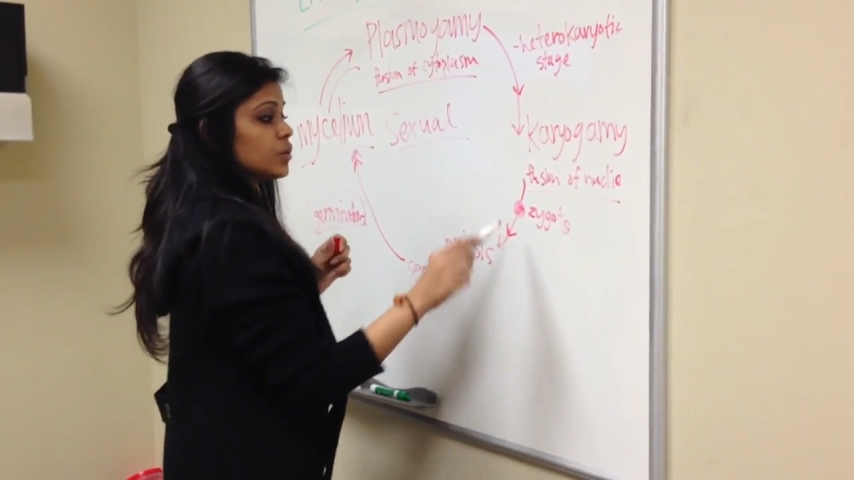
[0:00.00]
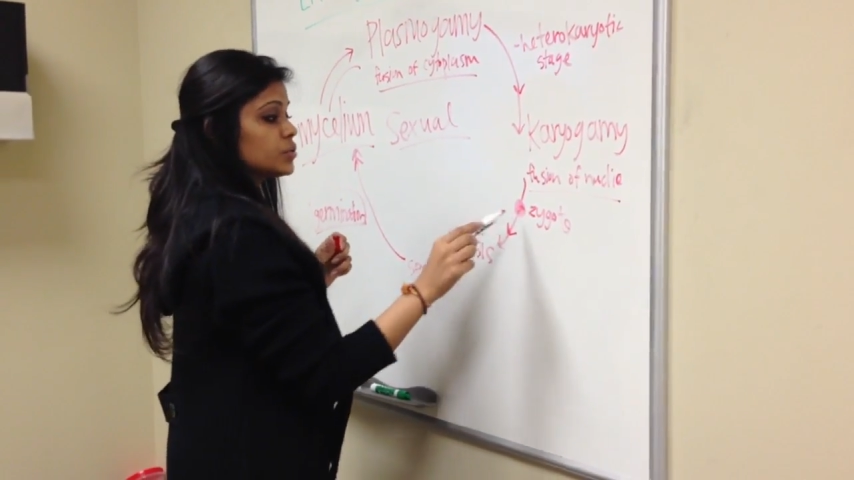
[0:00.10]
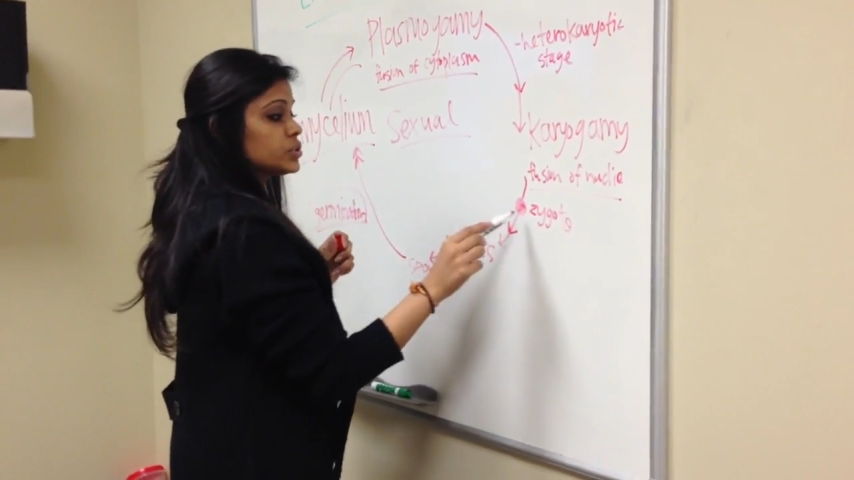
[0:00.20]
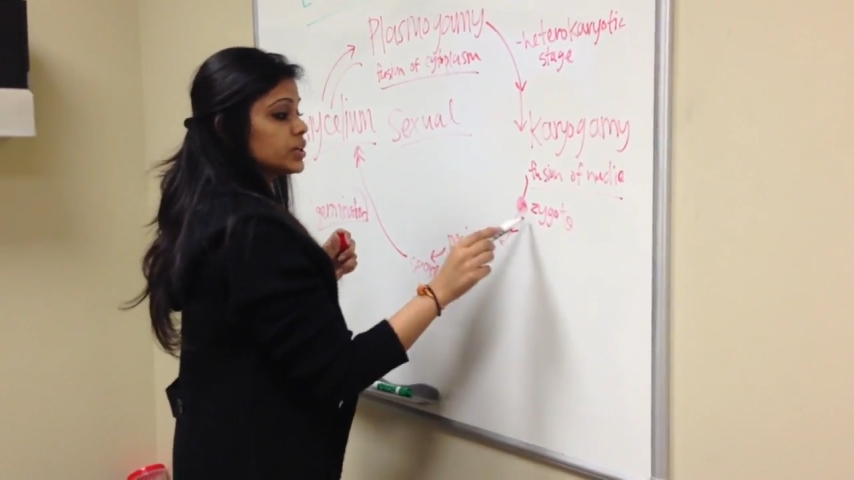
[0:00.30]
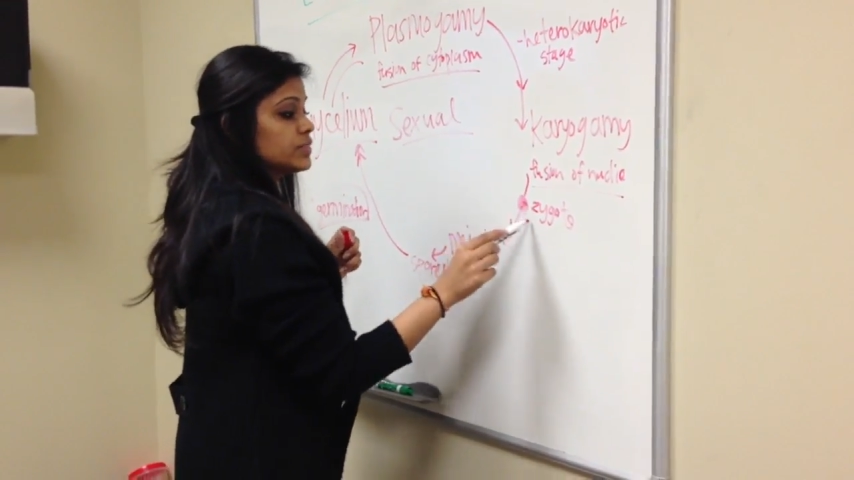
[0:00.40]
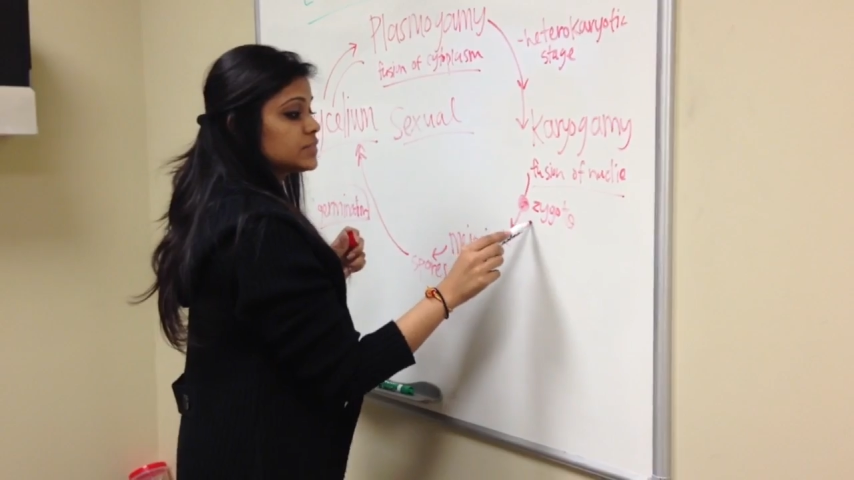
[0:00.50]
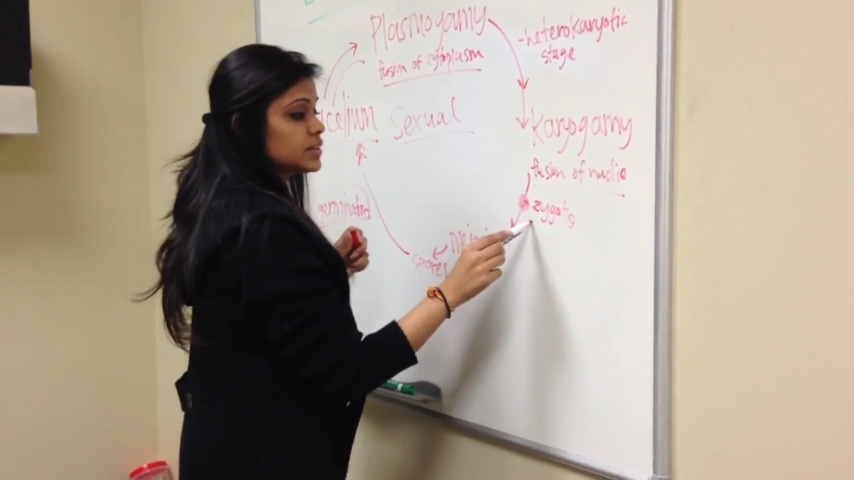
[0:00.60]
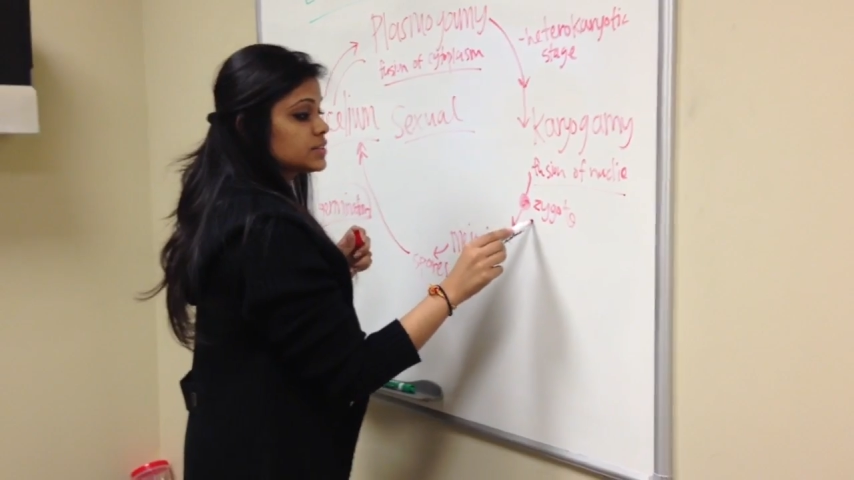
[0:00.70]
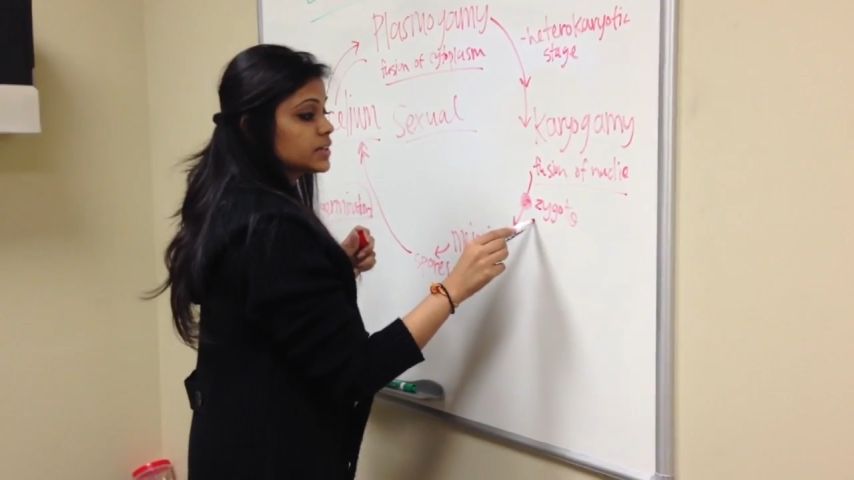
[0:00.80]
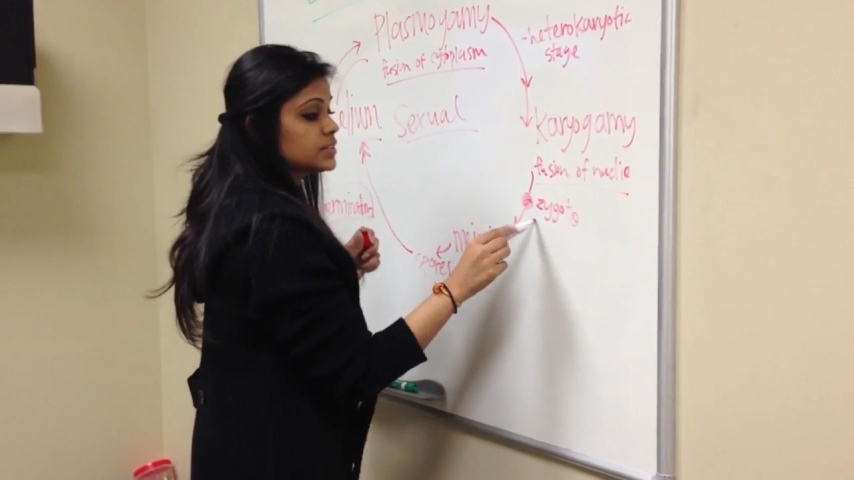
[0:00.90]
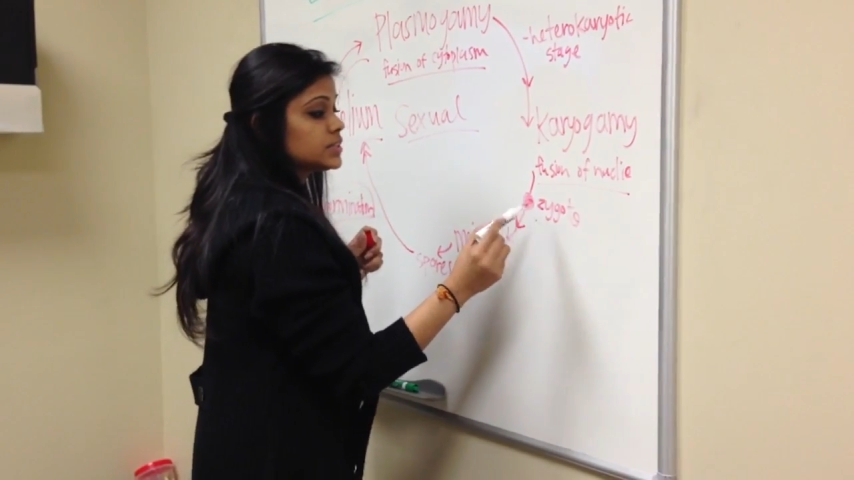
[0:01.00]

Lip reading: which gives us a